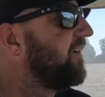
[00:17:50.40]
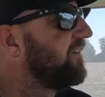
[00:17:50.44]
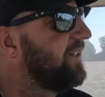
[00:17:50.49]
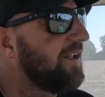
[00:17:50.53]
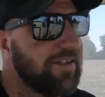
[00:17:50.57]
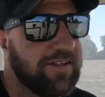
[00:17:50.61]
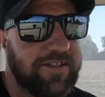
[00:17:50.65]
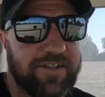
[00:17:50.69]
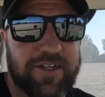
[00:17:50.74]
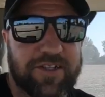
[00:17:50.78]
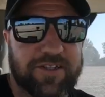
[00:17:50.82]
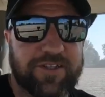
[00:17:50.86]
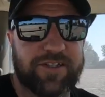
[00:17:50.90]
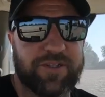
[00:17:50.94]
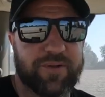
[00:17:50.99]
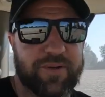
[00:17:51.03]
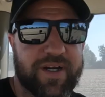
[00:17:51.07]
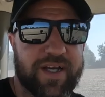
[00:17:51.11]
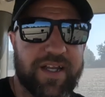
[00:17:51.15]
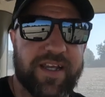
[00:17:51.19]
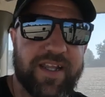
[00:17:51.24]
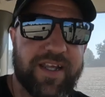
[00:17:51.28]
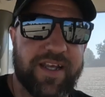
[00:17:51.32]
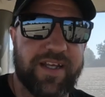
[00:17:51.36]
Doesn't cost you
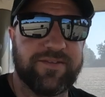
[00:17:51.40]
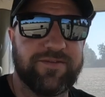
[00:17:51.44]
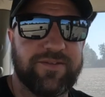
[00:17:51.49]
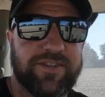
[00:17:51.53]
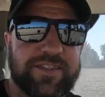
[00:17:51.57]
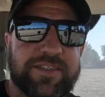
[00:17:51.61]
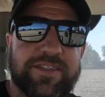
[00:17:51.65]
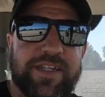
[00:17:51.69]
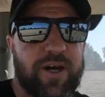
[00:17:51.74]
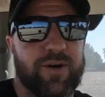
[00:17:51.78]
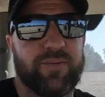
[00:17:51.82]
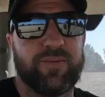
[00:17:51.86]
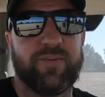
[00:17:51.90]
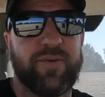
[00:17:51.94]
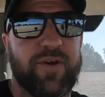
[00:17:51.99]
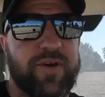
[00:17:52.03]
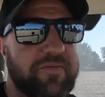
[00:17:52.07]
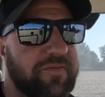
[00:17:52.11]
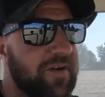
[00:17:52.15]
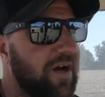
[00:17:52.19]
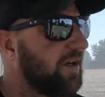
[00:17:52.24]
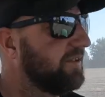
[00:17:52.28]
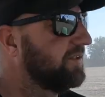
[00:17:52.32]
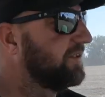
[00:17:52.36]
anything. Just help
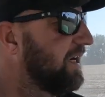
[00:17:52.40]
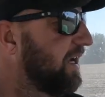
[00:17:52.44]
move our